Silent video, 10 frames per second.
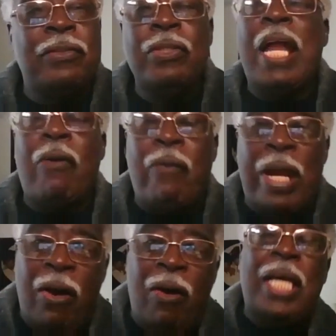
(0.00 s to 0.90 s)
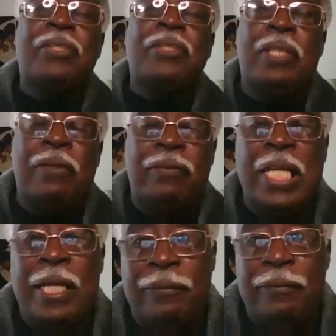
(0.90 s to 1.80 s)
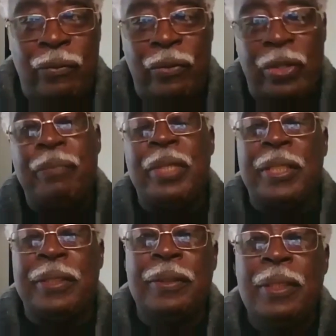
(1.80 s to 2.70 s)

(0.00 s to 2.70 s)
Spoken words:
You got to write all that stuff down for 1 month.